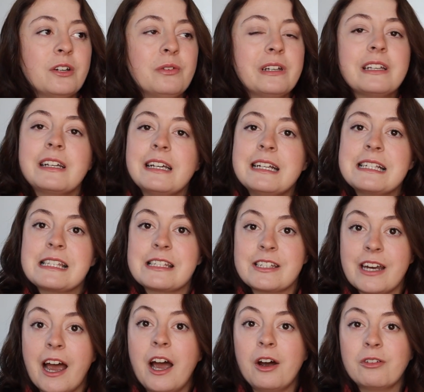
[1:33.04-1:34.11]
are really in
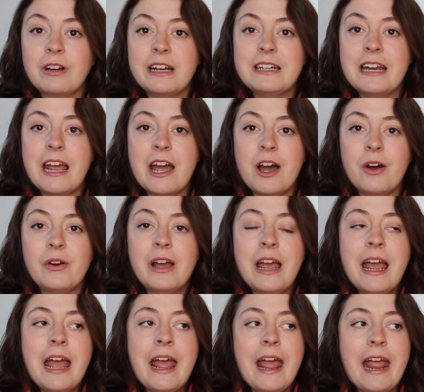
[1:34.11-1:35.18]
style right now.
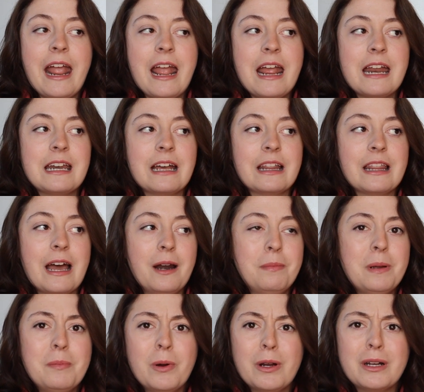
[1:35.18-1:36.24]
And a lot
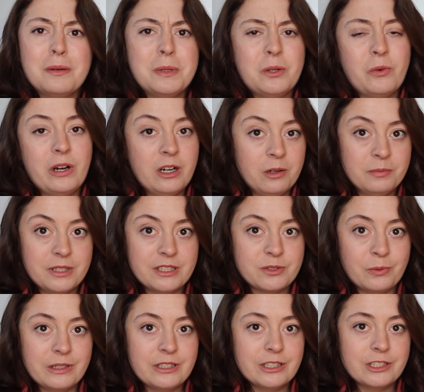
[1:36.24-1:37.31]
of people are gonna be wearing them
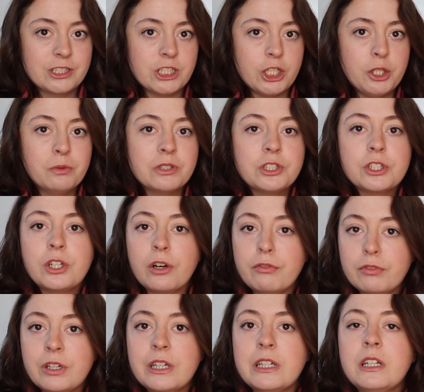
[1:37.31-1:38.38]
this winter. So you want your
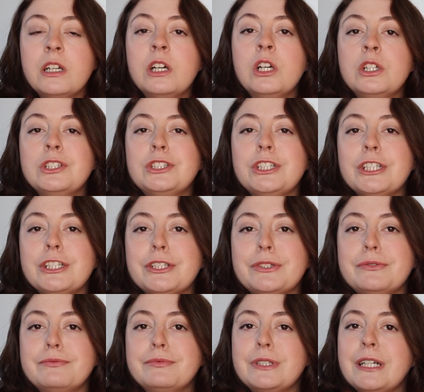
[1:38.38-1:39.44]
girlfriend
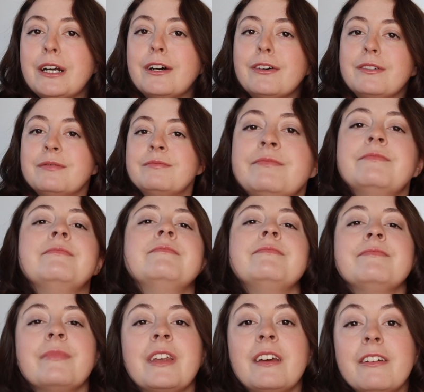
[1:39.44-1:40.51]
to, you know,
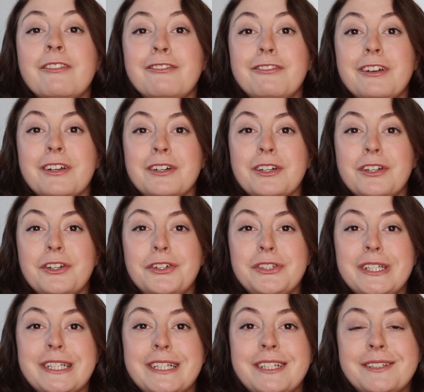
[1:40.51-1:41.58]
feel
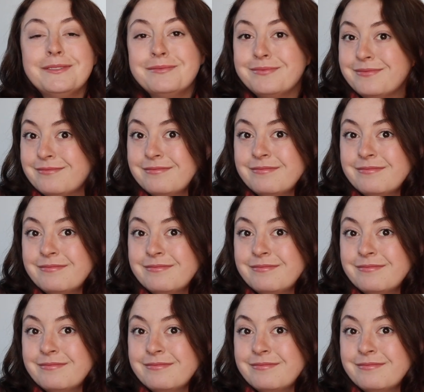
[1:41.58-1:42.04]
included,